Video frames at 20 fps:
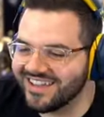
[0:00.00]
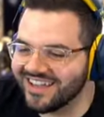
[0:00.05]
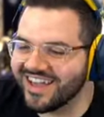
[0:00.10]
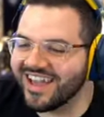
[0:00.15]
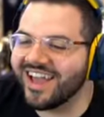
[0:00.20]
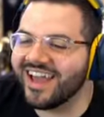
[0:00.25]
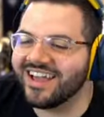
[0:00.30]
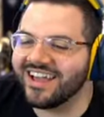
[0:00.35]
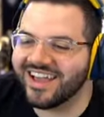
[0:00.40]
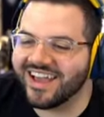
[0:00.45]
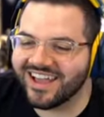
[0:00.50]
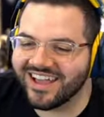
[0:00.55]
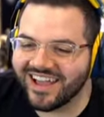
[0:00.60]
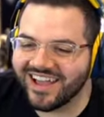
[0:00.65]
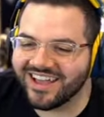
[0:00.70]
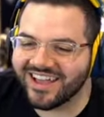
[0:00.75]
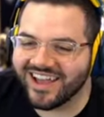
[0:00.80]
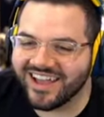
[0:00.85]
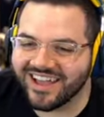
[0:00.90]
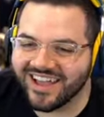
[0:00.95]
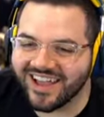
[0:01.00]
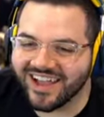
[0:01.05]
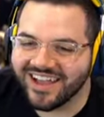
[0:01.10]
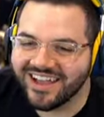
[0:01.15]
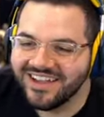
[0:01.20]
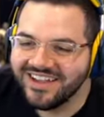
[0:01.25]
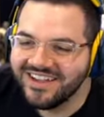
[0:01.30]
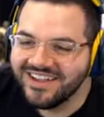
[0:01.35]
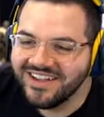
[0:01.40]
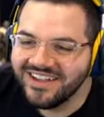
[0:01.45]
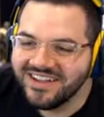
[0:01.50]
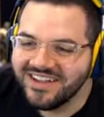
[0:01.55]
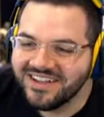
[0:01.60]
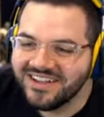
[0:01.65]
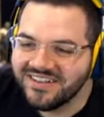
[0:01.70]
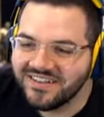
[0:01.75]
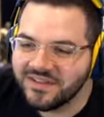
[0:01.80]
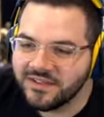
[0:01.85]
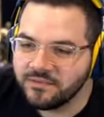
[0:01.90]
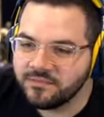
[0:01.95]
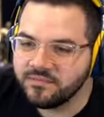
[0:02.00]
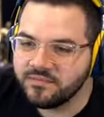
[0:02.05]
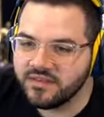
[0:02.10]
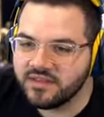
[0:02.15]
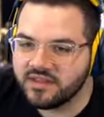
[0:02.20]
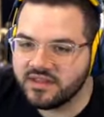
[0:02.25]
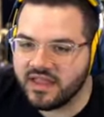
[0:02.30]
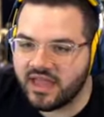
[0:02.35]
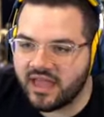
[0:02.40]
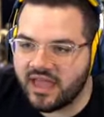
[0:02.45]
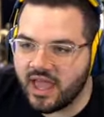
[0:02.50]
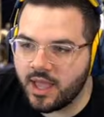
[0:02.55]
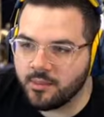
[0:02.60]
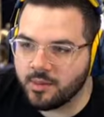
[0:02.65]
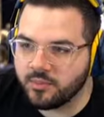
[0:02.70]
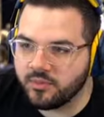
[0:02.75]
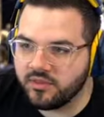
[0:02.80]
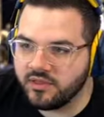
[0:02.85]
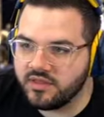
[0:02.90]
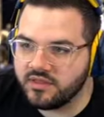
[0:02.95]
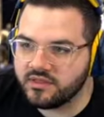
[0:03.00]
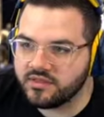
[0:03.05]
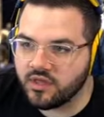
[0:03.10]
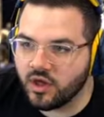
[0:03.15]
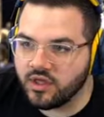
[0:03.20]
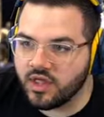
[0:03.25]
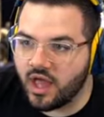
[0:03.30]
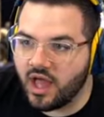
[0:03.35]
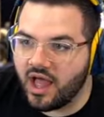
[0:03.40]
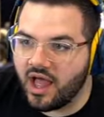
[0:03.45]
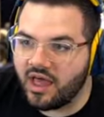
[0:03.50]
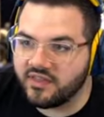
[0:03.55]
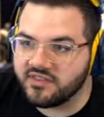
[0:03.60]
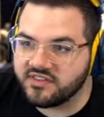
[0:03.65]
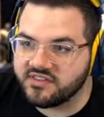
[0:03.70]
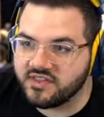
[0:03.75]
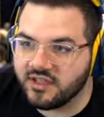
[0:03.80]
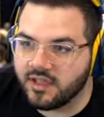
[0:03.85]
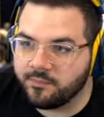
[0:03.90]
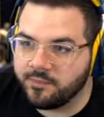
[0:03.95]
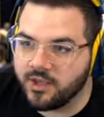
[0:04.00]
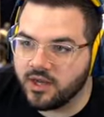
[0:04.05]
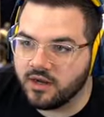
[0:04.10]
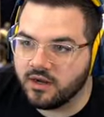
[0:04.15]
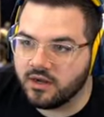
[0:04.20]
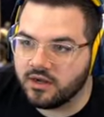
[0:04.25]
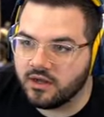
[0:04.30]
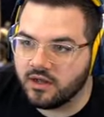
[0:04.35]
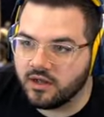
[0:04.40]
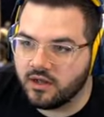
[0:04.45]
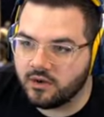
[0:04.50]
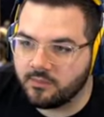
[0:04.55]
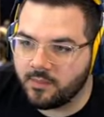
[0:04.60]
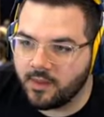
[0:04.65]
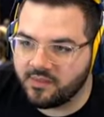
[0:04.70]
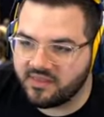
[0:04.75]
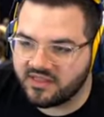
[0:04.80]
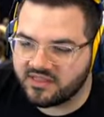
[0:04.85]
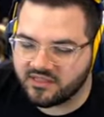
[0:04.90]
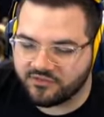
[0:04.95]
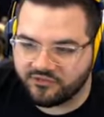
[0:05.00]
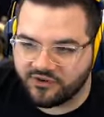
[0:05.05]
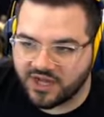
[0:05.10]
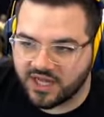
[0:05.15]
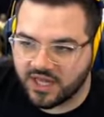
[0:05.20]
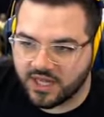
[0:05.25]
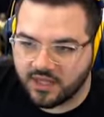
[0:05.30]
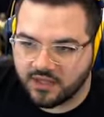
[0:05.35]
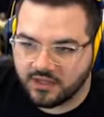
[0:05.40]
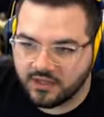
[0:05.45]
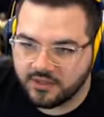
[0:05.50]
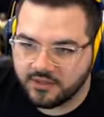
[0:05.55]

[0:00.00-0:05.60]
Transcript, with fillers: Oh, yeah, yeah, yeah, yeah, yeah. Here, I'm gonna drop a hammer for yeah, you. Yeah, hammer, please. Oh, yeah, on this I hill up minis. here? Or maybe that's the friendly.